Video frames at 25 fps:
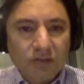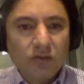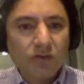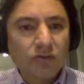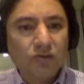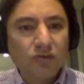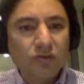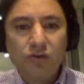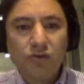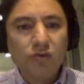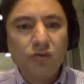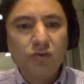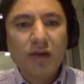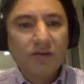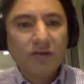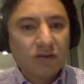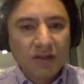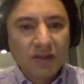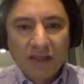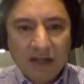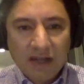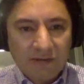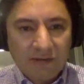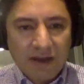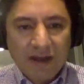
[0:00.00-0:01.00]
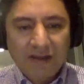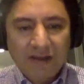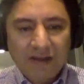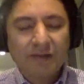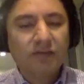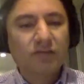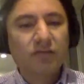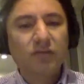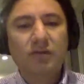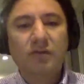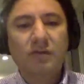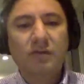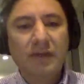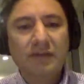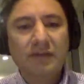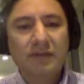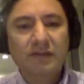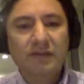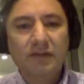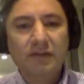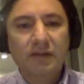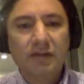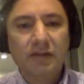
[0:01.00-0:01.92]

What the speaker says: So you actually have access to the best